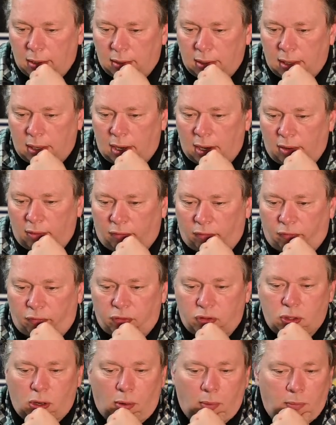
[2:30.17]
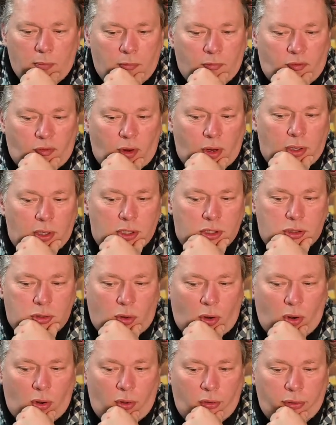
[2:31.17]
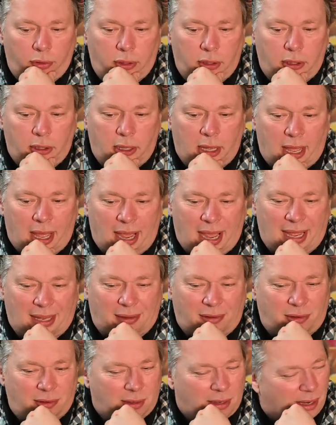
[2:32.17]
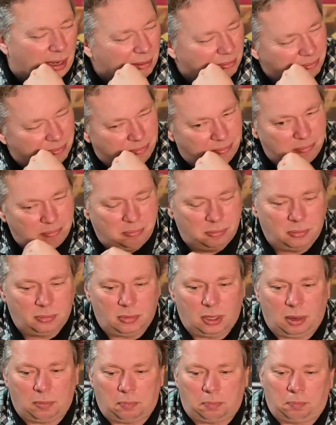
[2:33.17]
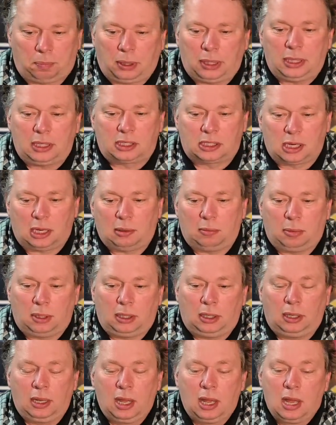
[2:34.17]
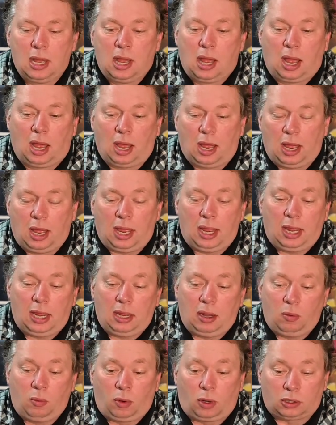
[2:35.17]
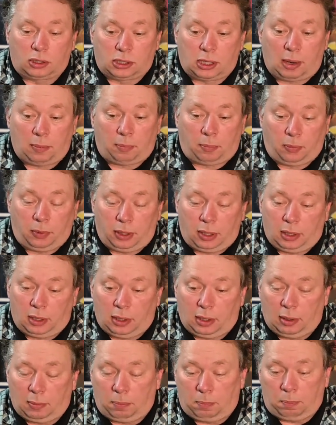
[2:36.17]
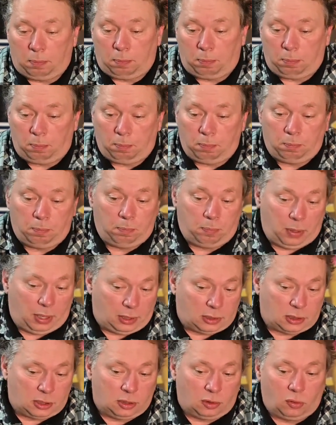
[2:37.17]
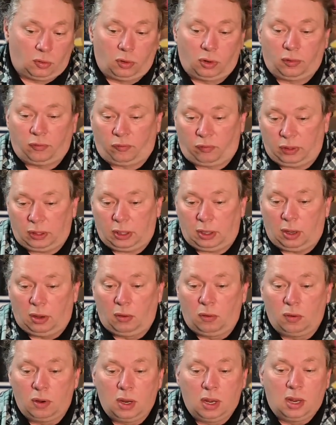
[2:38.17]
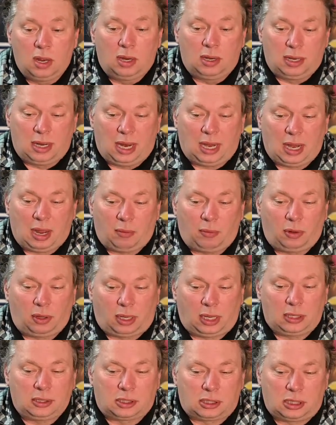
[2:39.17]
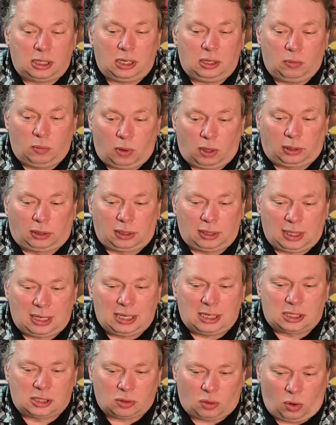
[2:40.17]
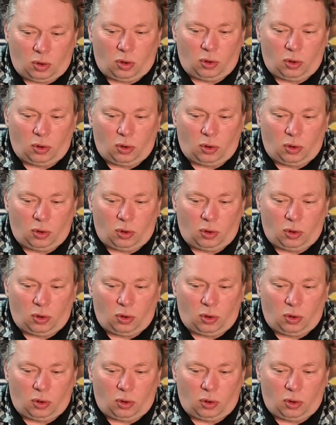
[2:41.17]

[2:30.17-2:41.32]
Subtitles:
They have some fungus on the head. Please send me a WhatsApp with a picture or a video, then I can see what is